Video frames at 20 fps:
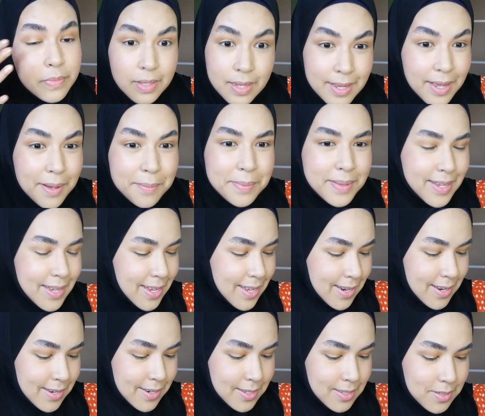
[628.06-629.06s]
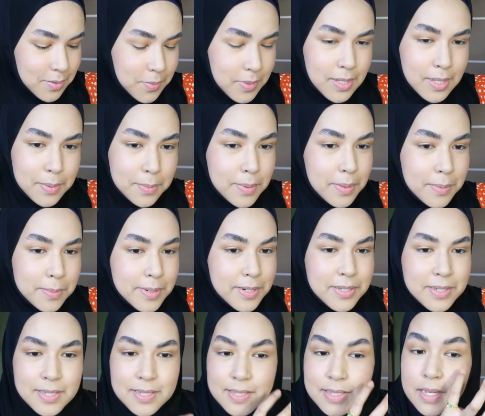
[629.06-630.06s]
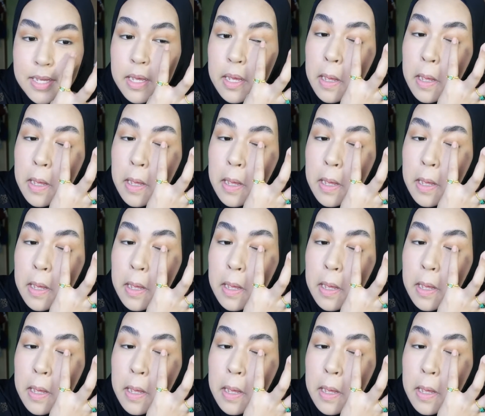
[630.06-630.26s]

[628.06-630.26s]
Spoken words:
complicated. It's really pretty much easy.